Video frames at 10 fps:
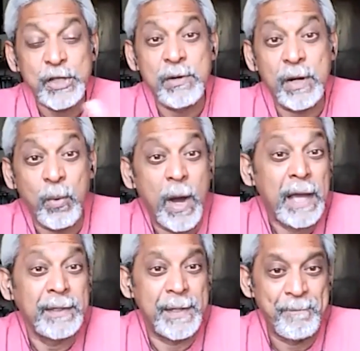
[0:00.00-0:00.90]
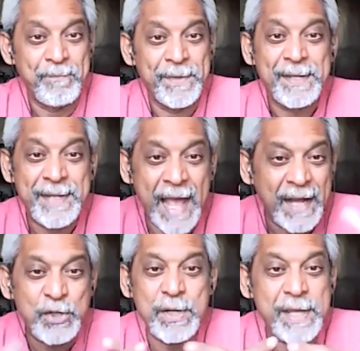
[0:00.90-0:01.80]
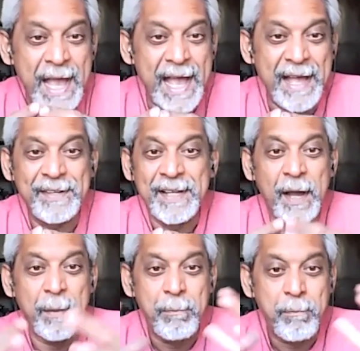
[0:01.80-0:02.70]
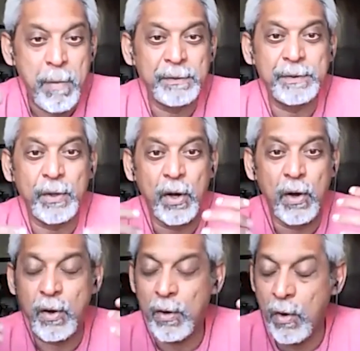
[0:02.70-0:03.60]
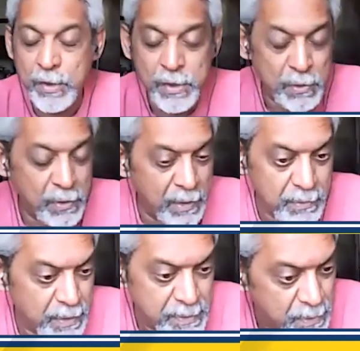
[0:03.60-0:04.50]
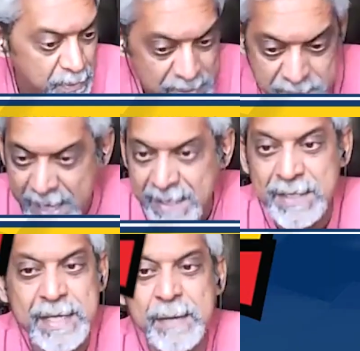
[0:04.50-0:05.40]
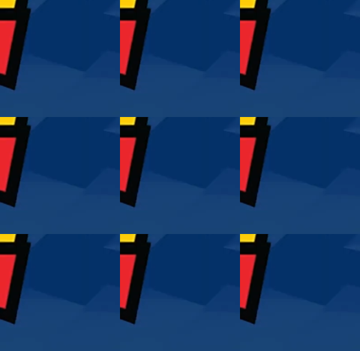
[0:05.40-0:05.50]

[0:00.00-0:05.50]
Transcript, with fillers: to require them to actually have a month or, or you know, a, a, you know, intense deep